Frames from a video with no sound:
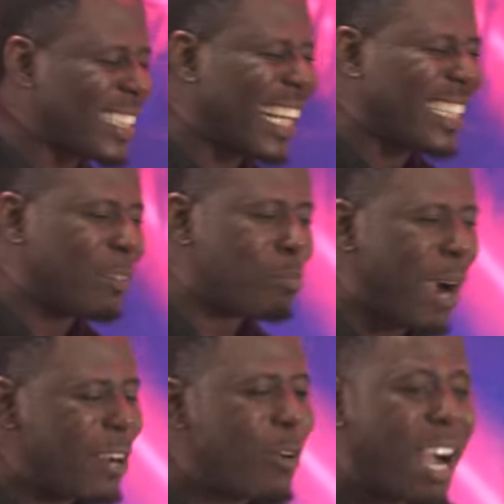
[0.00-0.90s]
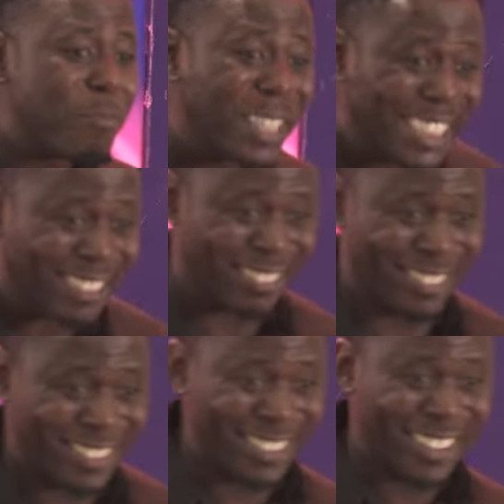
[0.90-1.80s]
understand them. I don't have money.
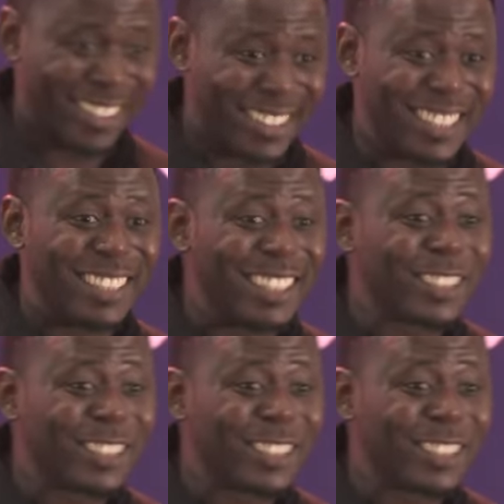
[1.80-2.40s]
See,